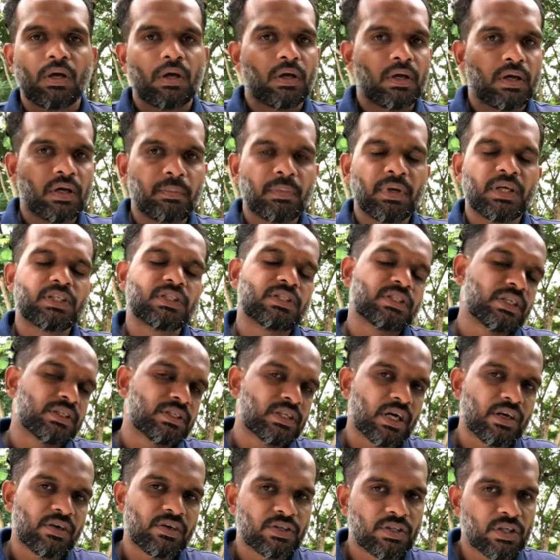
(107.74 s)
Imagine there's
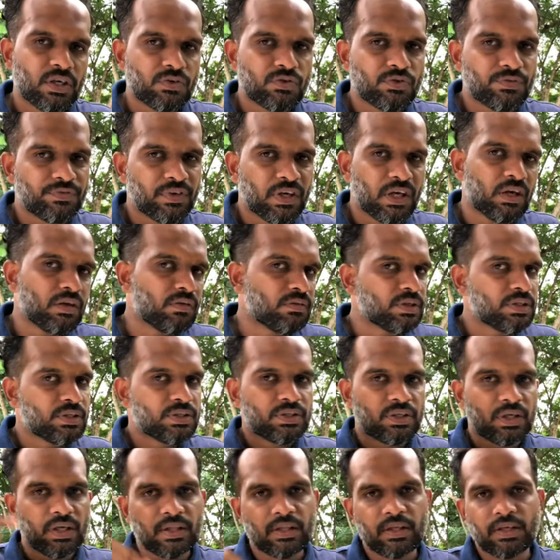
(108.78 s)
100,000 followers,
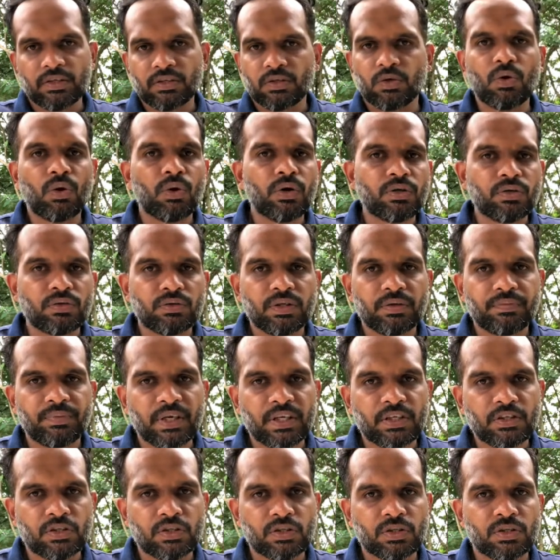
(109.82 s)
and then go into the
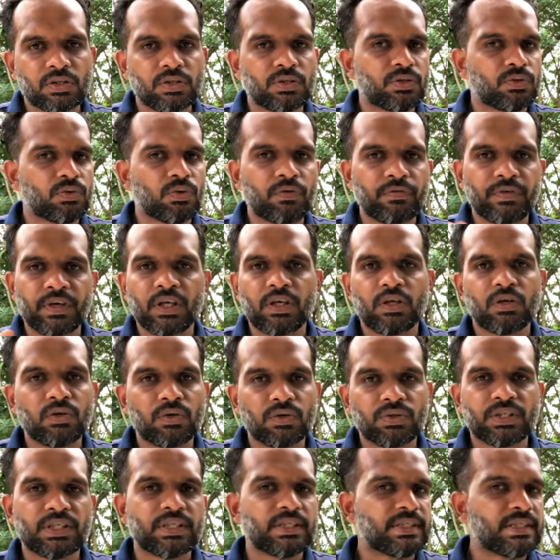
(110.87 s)
pictures or videos
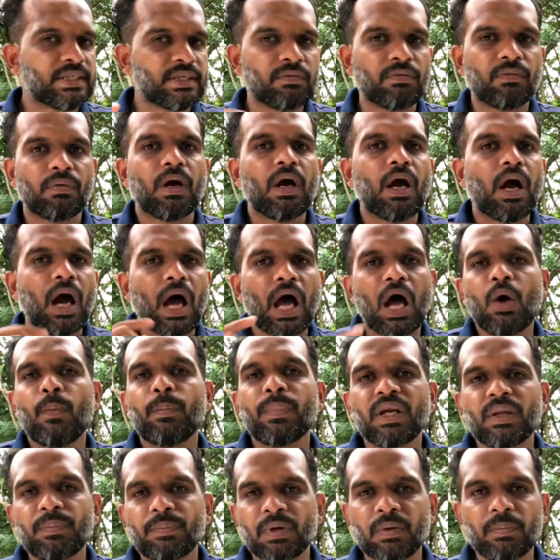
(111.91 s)
and see how many
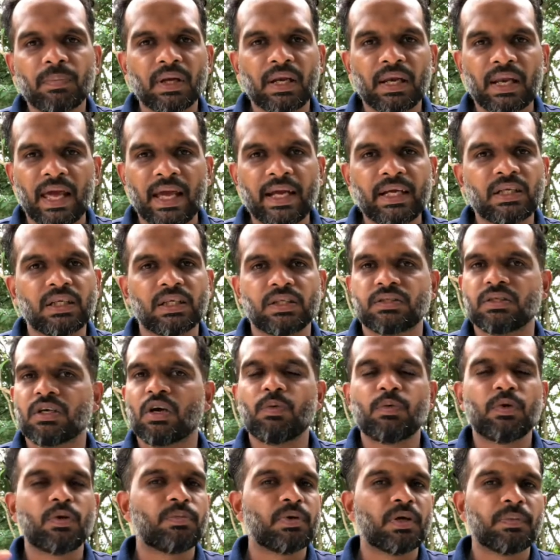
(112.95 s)
people like this, how
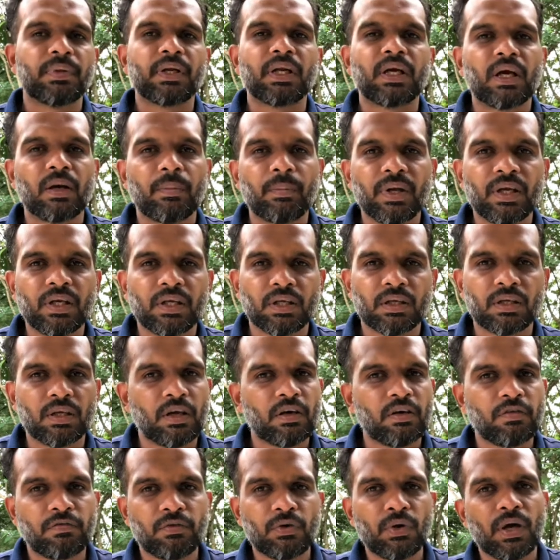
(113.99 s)
many people comment it. And
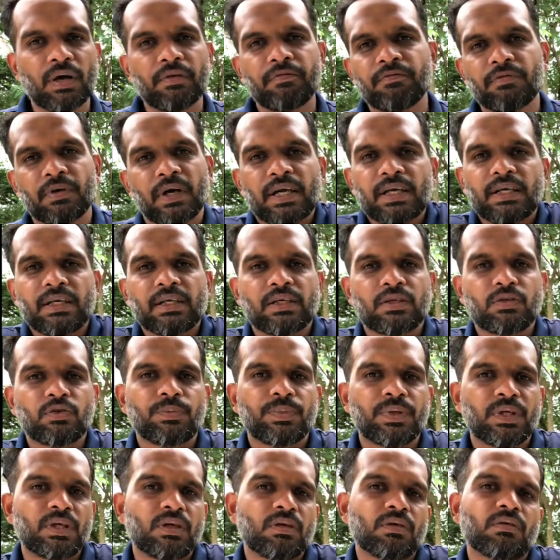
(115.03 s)
if you have find it to
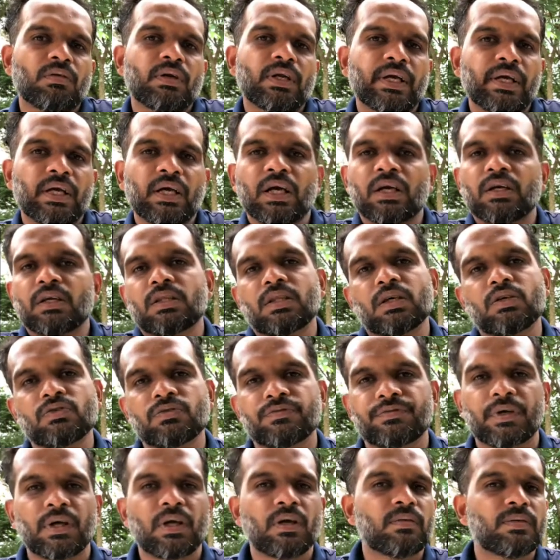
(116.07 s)
be, like 100,000
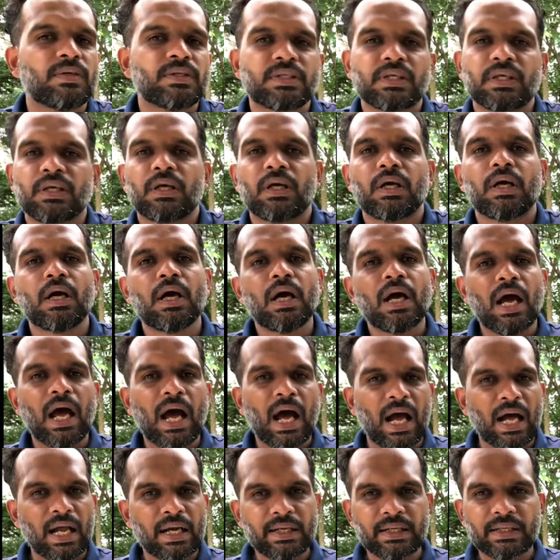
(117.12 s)
followers and
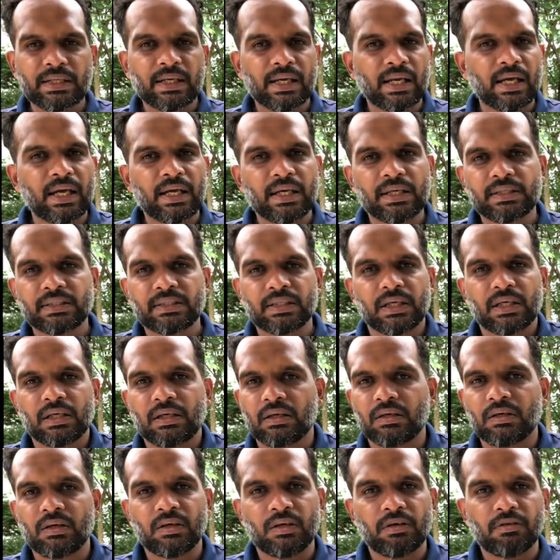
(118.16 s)
100 likes and
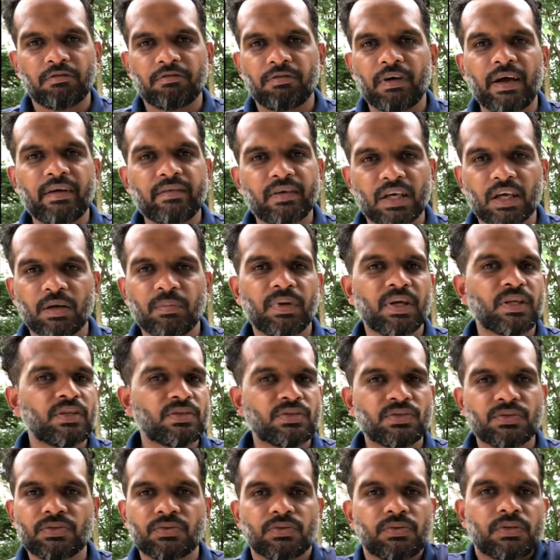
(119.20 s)
5
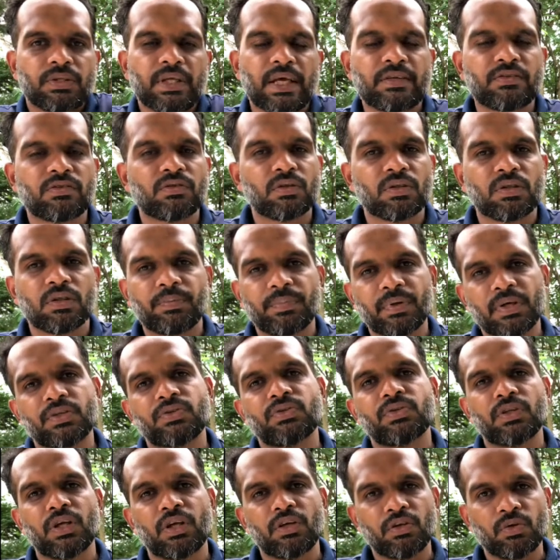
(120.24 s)
comments, that's not the person
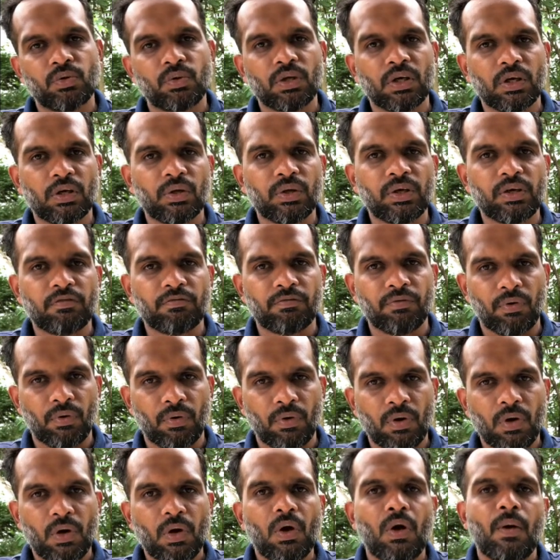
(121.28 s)
that you are looking for,
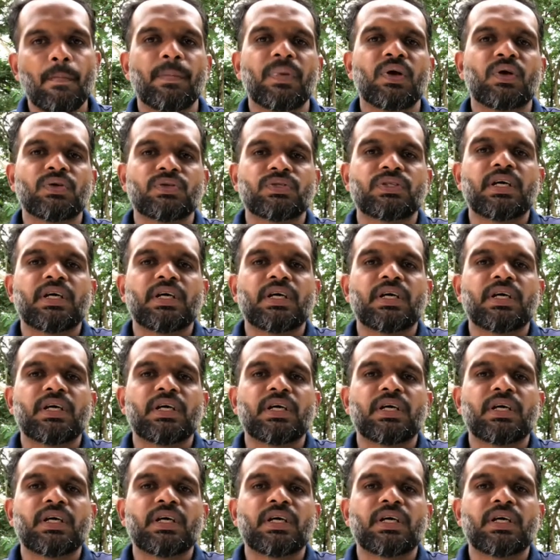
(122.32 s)
because they